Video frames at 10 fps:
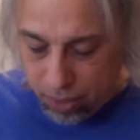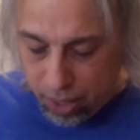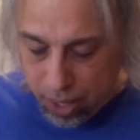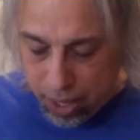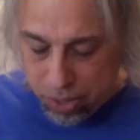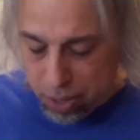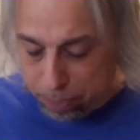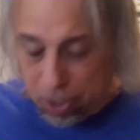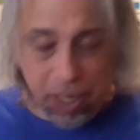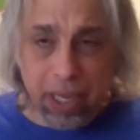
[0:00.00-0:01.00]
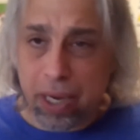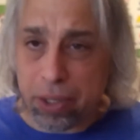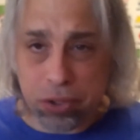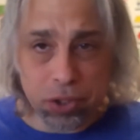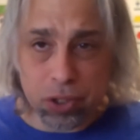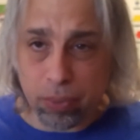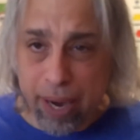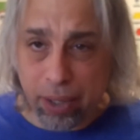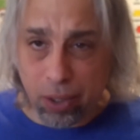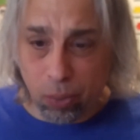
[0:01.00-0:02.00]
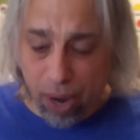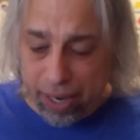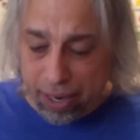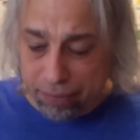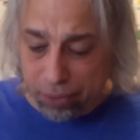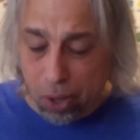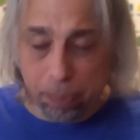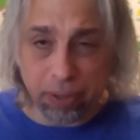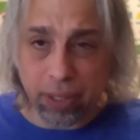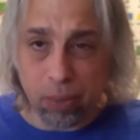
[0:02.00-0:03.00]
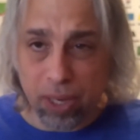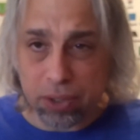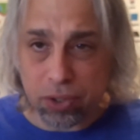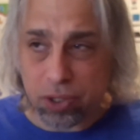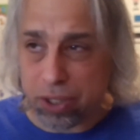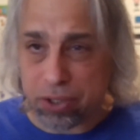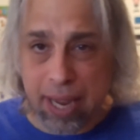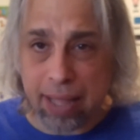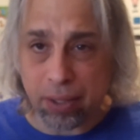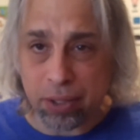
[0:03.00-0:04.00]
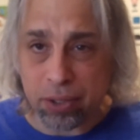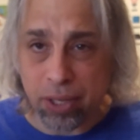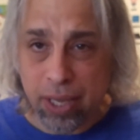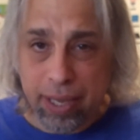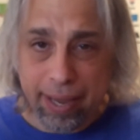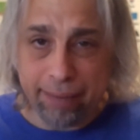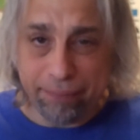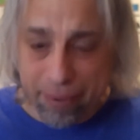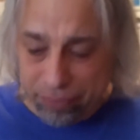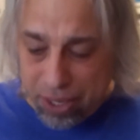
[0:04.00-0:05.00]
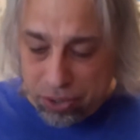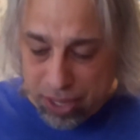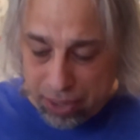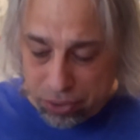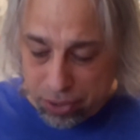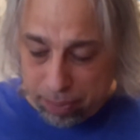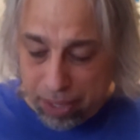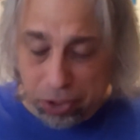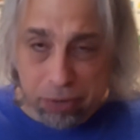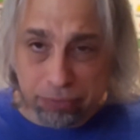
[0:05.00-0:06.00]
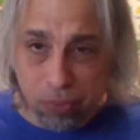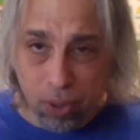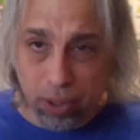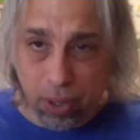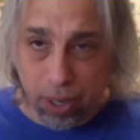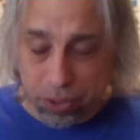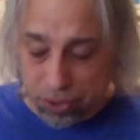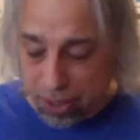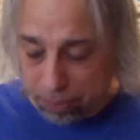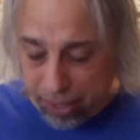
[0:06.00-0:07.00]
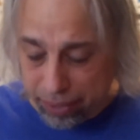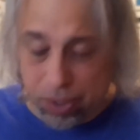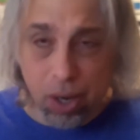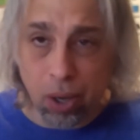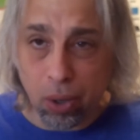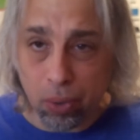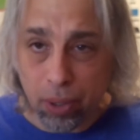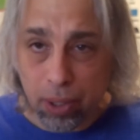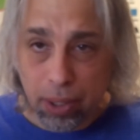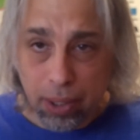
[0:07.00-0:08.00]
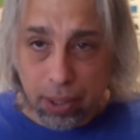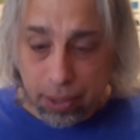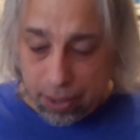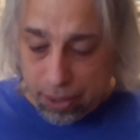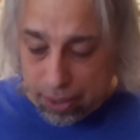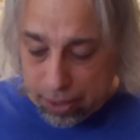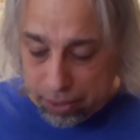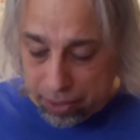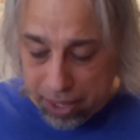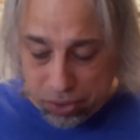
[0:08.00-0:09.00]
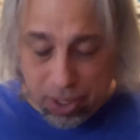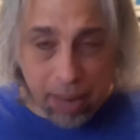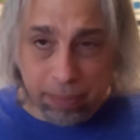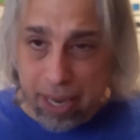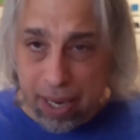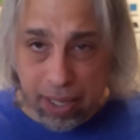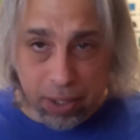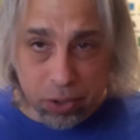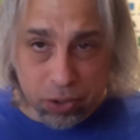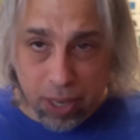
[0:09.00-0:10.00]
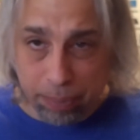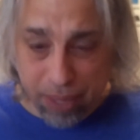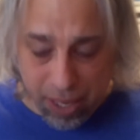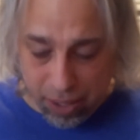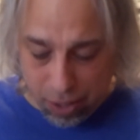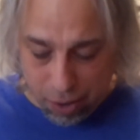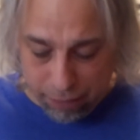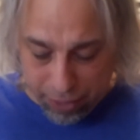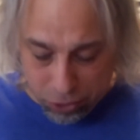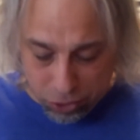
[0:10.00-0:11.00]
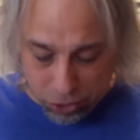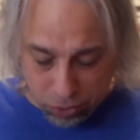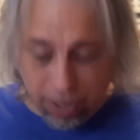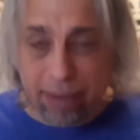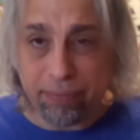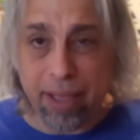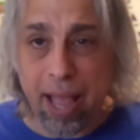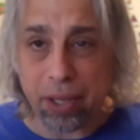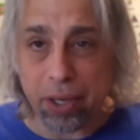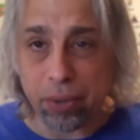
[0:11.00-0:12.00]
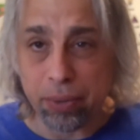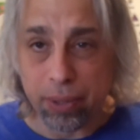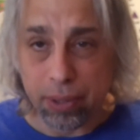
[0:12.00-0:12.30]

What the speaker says: and they're putting it in just a regular white envelope, but they want $6.50 to mail you 4 cards. And I'm like, no, unless I'm getting something of extreme value,